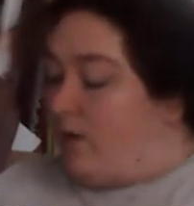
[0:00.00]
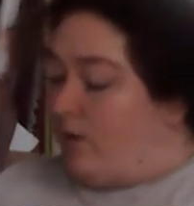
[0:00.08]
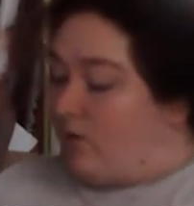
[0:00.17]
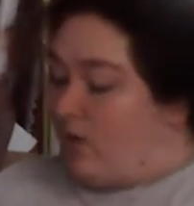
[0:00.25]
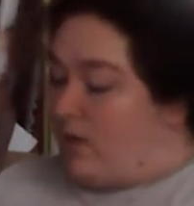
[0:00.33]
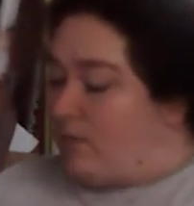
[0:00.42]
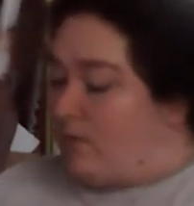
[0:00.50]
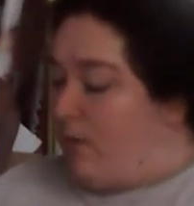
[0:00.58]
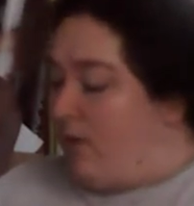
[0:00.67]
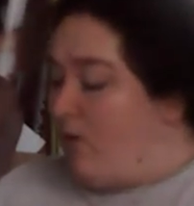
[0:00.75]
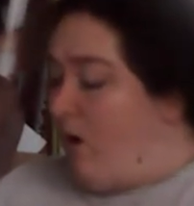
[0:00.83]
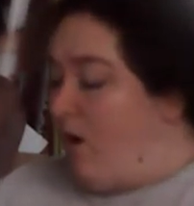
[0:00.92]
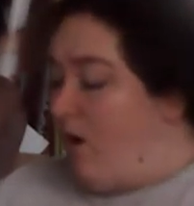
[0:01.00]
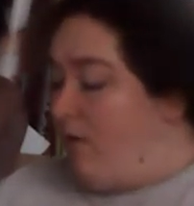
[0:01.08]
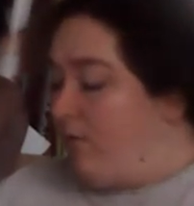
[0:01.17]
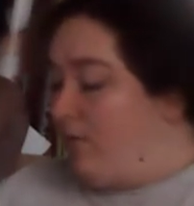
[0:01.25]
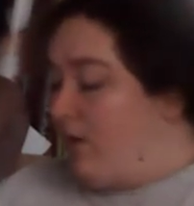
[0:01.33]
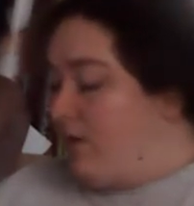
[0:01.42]
Nevertheless, Mein
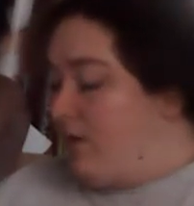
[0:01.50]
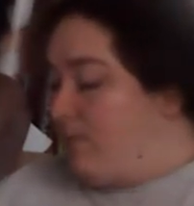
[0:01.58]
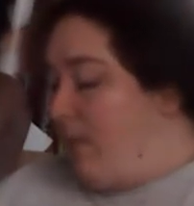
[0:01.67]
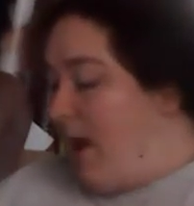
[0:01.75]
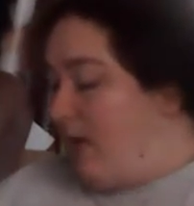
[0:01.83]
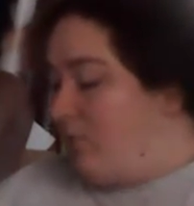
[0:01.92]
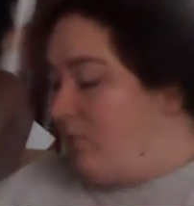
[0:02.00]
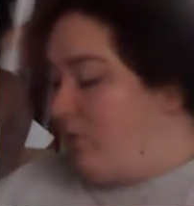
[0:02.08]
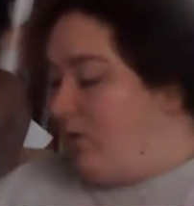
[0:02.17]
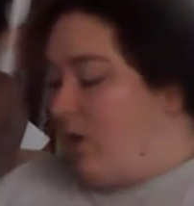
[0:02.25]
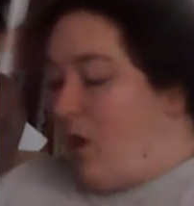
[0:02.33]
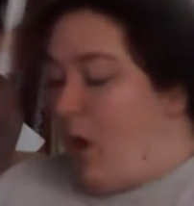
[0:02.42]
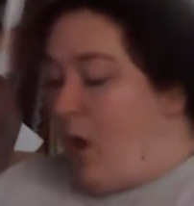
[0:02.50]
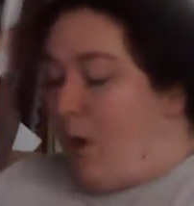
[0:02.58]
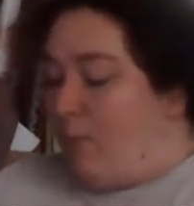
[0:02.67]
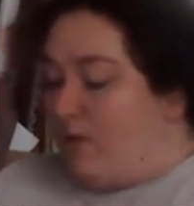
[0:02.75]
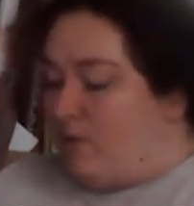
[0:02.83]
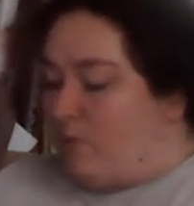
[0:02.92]
Kampf is packed with
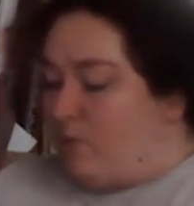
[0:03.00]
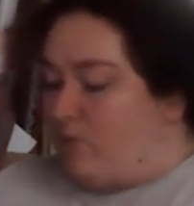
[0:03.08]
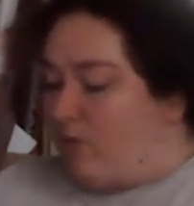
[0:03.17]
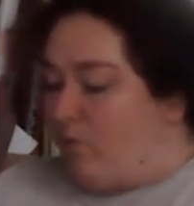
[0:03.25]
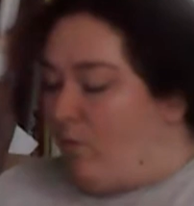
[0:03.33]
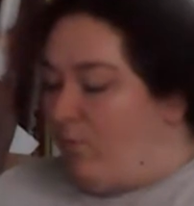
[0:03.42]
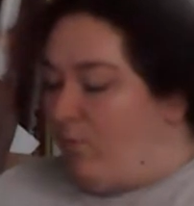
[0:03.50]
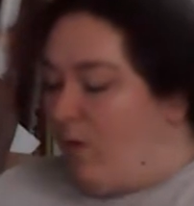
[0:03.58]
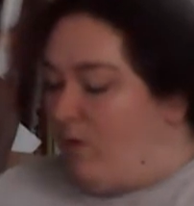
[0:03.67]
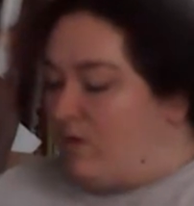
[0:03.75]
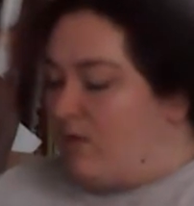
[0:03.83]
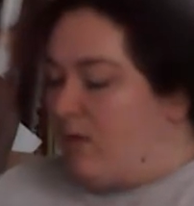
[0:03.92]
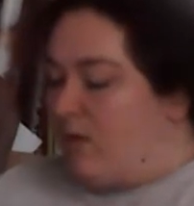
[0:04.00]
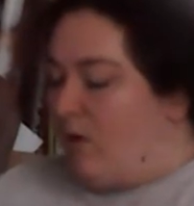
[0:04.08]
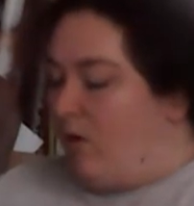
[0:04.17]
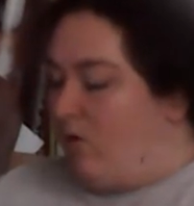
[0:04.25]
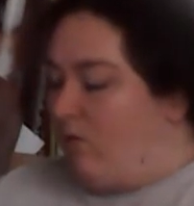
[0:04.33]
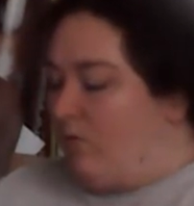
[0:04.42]
principles of foreign
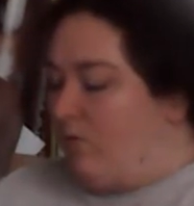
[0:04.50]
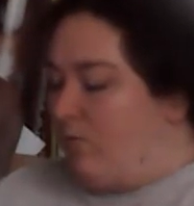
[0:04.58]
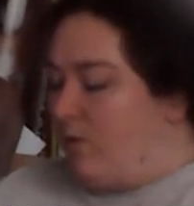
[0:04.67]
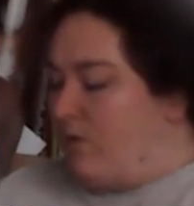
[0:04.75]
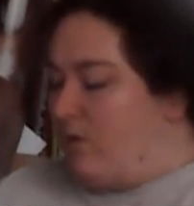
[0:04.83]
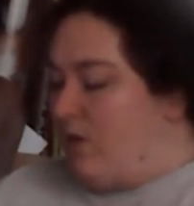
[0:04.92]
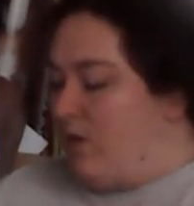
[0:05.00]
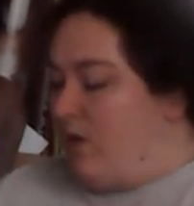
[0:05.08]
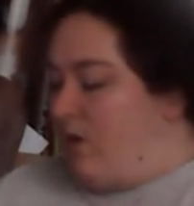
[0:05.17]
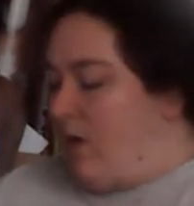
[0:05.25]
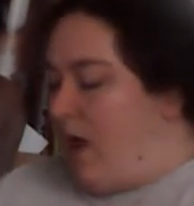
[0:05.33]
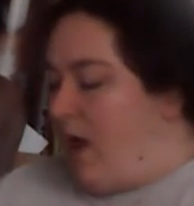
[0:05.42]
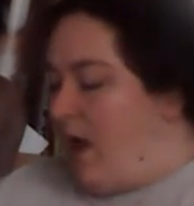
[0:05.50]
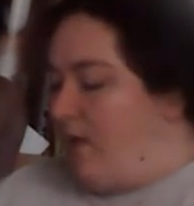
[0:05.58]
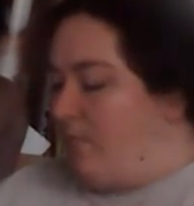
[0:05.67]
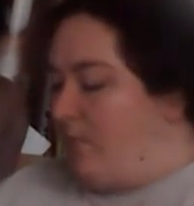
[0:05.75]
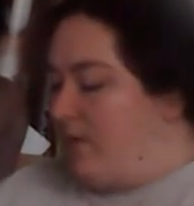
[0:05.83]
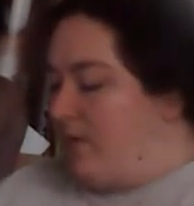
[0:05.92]
policy, all of which
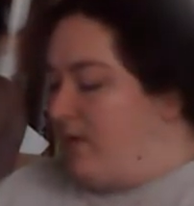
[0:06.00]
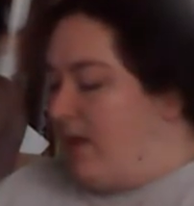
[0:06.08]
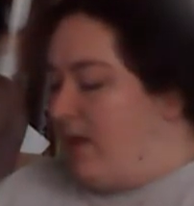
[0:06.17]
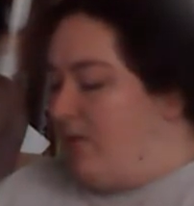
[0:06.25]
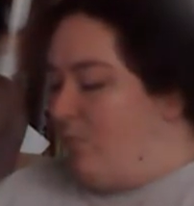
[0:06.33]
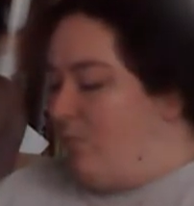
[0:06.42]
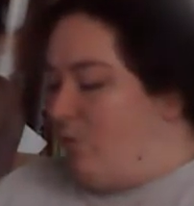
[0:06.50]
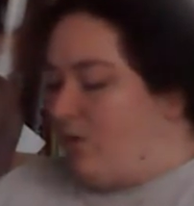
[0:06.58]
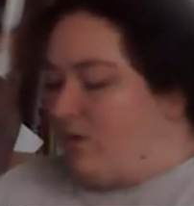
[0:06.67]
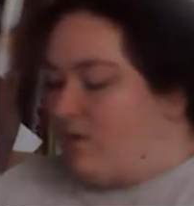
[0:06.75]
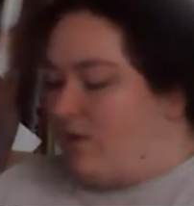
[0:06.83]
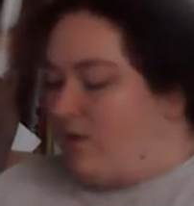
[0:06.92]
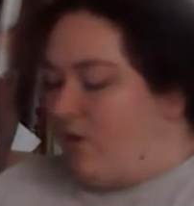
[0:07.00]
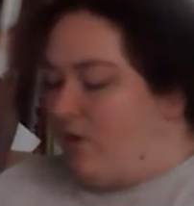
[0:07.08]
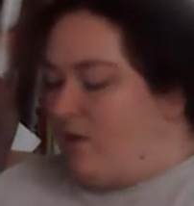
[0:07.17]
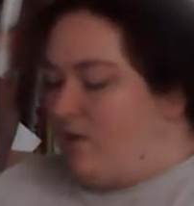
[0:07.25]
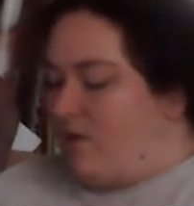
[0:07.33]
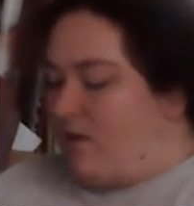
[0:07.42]
have been taken more
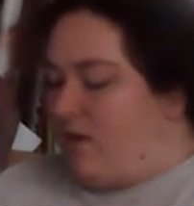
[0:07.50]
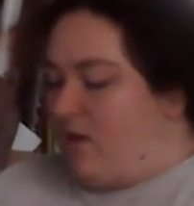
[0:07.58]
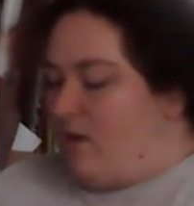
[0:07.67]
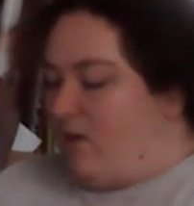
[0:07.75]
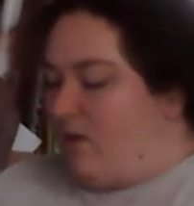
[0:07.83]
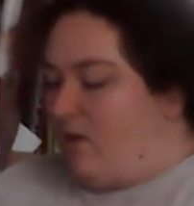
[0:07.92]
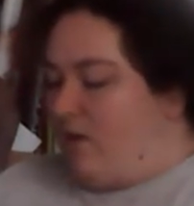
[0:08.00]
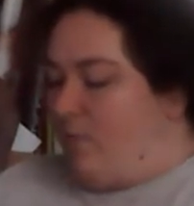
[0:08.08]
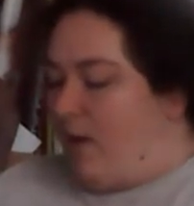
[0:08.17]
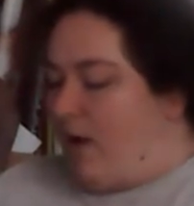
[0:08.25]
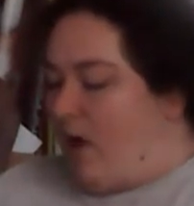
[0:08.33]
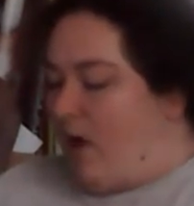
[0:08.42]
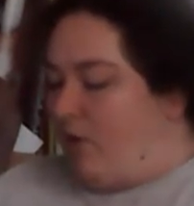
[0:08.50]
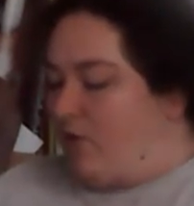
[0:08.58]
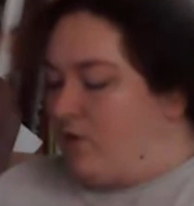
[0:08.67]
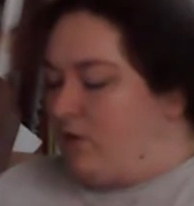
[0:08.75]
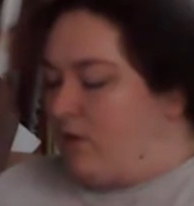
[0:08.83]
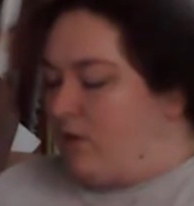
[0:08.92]
seriously by
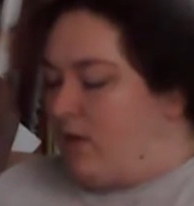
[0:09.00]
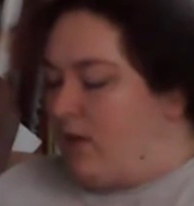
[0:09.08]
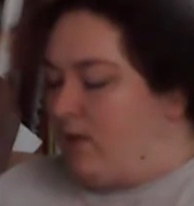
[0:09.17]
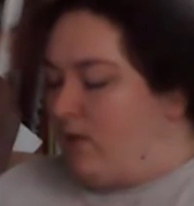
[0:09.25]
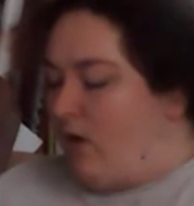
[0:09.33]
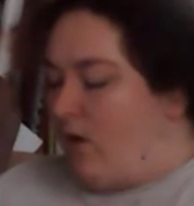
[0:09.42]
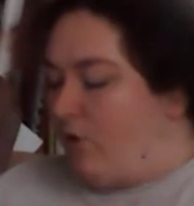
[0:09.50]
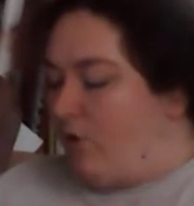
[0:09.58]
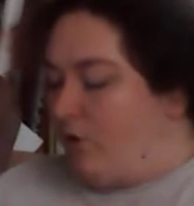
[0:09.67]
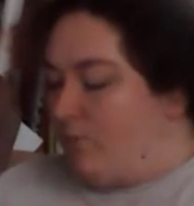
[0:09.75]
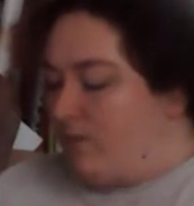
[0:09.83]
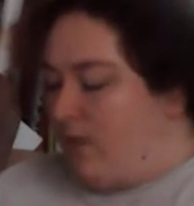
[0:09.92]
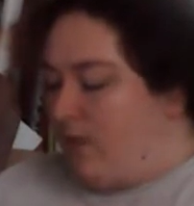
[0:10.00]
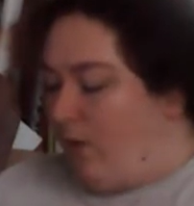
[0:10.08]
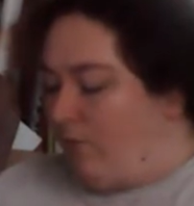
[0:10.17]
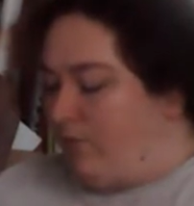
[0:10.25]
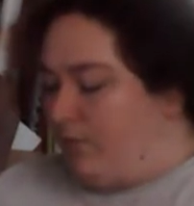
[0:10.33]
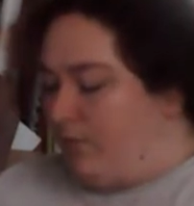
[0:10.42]
others than the author
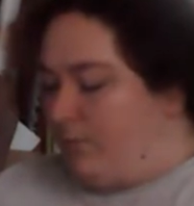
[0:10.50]
himself.